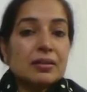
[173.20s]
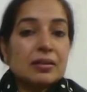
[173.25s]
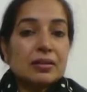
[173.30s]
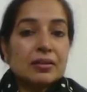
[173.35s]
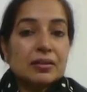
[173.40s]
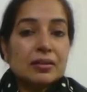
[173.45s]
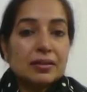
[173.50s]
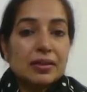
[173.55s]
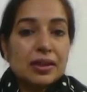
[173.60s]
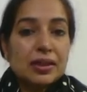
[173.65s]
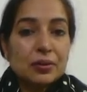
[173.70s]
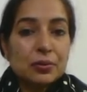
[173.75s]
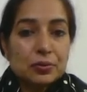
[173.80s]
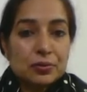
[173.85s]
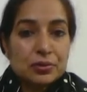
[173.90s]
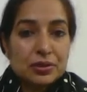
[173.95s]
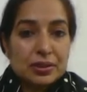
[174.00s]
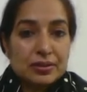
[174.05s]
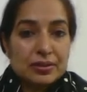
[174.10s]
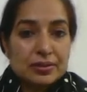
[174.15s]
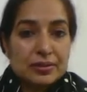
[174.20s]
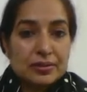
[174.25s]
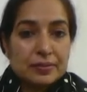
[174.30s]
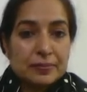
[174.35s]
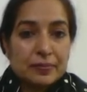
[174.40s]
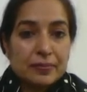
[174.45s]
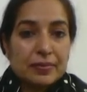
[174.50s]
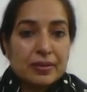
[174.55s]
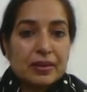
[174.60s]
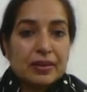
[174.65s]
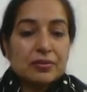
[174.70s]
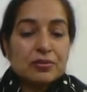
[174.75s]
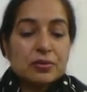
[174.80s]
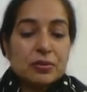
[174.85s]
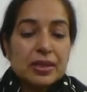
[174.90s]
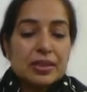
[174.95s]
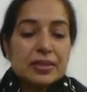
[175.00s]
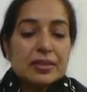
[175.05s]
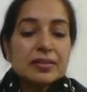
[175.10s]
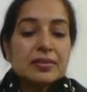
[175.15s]
The Lotus. So
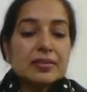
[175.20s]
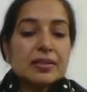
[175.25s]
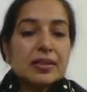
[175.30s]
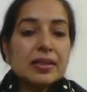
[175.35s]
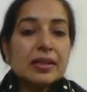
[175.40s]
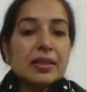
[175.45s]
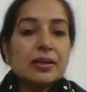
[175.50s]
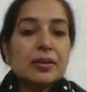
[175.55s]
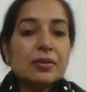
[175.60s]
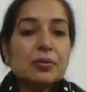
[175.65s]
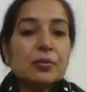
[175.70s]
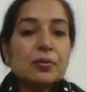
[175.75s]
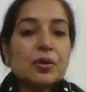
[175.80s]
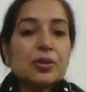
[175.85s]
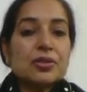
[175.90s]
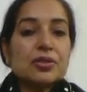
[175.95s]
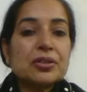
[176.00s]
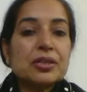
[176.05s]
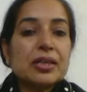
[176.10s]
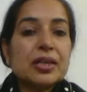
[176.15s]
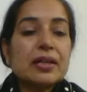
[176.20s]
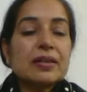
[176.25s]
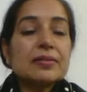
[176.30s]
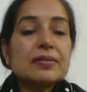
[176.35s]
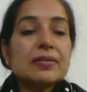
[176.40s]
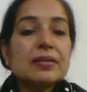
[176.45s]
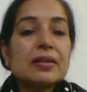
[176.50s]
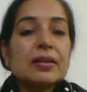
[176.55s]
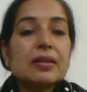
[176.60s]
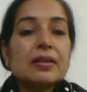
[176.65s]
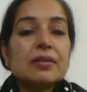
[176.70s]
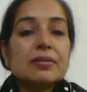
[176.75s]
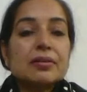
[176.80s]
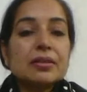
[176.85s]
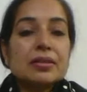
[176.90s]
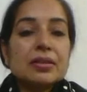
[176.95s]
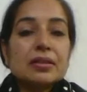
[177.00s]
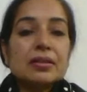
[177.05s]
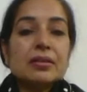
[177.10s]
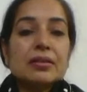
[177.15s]
let us see what she has
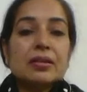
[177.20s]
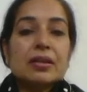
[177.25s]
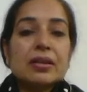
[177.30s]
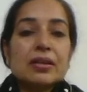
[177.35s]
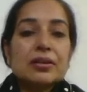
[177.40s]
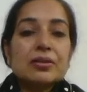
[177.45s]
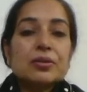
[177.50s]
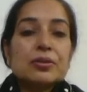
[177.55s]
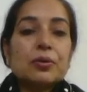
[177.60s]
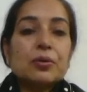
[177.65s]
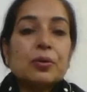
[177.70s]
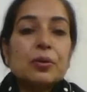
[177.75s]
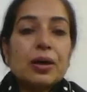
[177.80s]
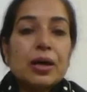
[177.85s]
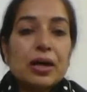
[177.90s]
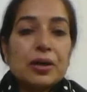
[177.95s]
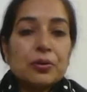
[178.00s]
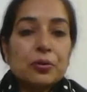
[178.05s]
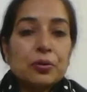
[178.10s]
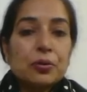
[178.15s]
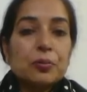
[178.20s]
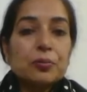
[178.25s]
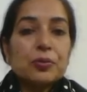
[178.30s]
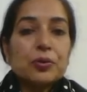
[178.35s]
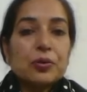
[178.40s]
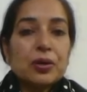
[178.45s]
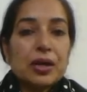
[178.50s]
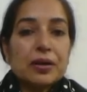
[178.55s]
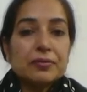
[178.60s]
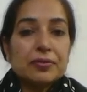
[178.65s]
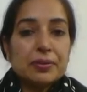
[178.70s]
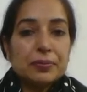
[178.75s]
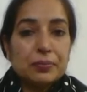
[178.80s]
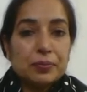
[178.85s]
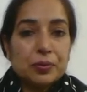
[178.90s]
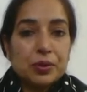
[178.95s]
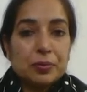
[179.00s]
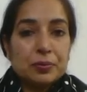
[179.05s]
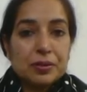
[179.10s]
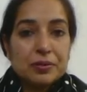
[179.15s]
written. So I hope you have the
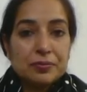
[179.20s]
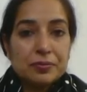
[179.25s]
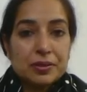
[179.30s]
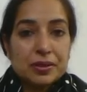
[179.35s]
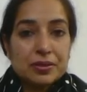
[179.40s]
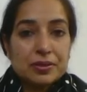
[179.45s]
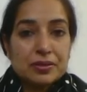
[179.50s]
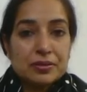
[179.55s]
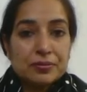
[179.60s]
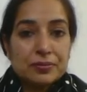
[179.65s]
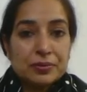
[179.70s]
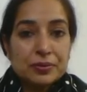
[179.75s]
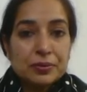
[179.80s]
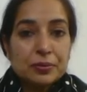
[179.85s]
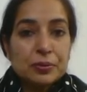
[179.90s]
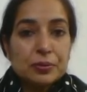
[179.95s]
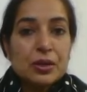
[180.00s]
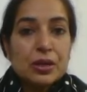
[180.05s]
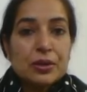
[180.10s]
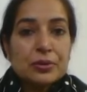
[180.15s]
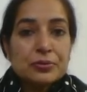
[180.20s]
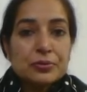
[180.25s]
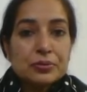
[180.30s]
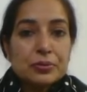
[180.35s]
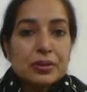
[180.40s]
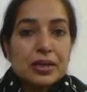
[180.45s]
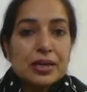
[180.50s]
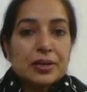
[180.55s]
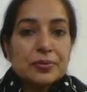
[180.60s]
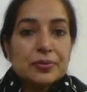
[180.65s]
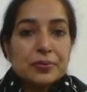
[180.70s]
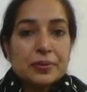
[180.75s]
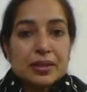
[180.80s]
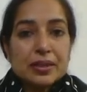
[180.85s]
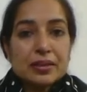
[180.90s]
poem in front of you so that we can